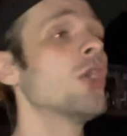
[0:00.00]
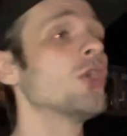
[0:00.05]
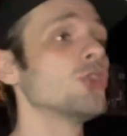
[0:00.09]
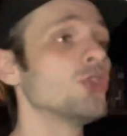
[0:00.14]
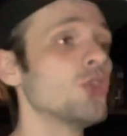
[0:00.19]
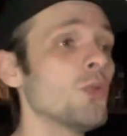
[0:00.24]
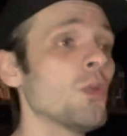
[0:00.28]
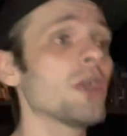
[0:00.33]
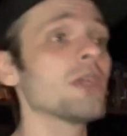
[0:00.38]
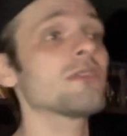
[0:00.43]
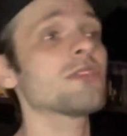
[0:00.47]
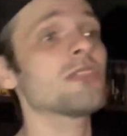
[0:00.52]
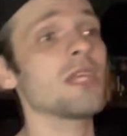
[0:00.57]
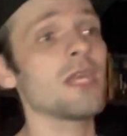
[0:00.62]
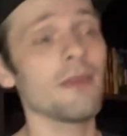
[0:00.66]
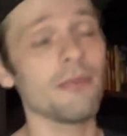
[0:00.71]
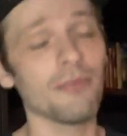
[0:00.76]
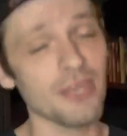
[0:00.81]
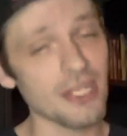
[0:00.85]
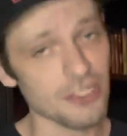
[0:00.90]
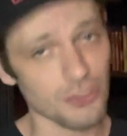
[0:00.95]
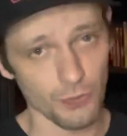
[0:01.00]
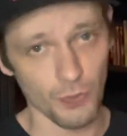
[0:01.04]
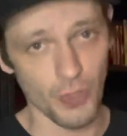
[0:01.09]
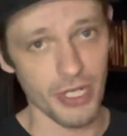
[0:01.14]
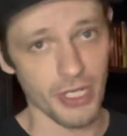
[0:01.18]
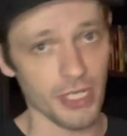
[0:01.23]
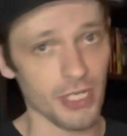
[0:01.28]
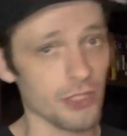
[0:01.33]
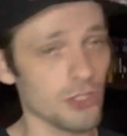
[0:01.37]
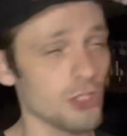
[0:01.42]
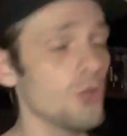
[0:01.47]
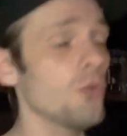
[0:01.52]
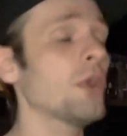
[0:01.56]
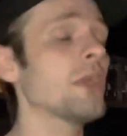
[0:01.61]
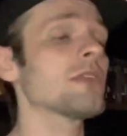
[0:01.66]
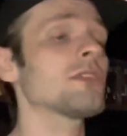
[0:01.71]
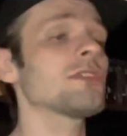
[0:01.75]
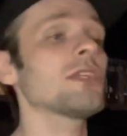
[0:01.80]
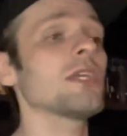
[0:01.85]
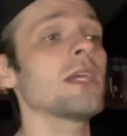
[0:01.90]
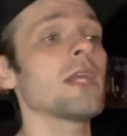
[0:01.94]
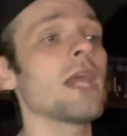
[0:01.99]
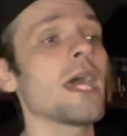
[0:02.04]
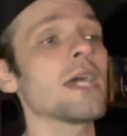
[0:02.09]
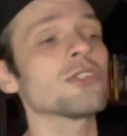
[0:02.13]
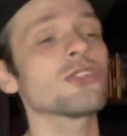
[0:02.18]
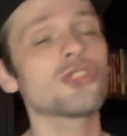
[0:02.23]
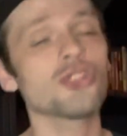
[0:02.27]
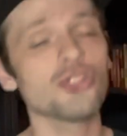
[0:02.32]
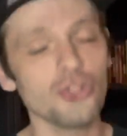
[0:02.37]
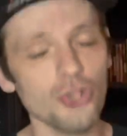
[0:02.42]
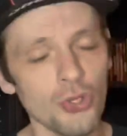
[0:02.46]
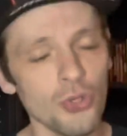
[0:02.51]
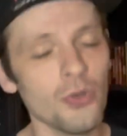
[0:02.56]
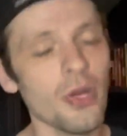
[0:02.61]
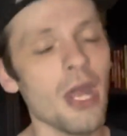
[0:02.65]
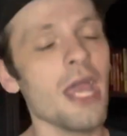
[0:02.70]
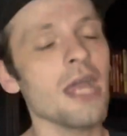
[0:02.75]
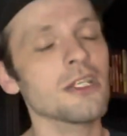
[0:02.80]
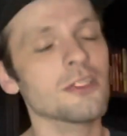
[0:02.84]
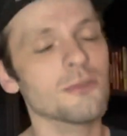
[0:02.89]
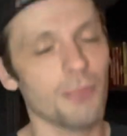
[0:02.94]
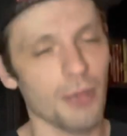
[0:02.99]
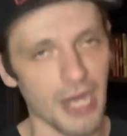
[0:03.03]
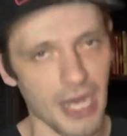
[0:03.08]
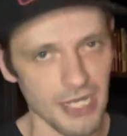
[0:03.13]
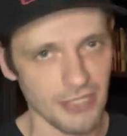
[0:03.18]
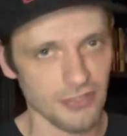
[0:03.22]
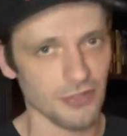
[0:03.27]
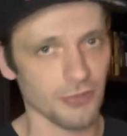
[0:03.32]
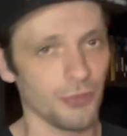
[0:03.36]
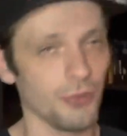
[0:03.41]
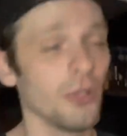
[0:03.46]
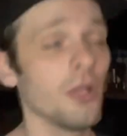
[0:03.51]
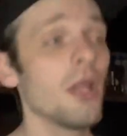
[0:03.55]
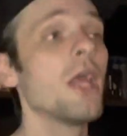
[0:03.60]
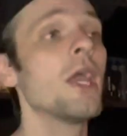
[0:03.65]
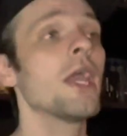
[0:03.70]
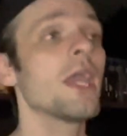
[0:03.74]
you want to see it this weekend, you want to see it as soon as possible.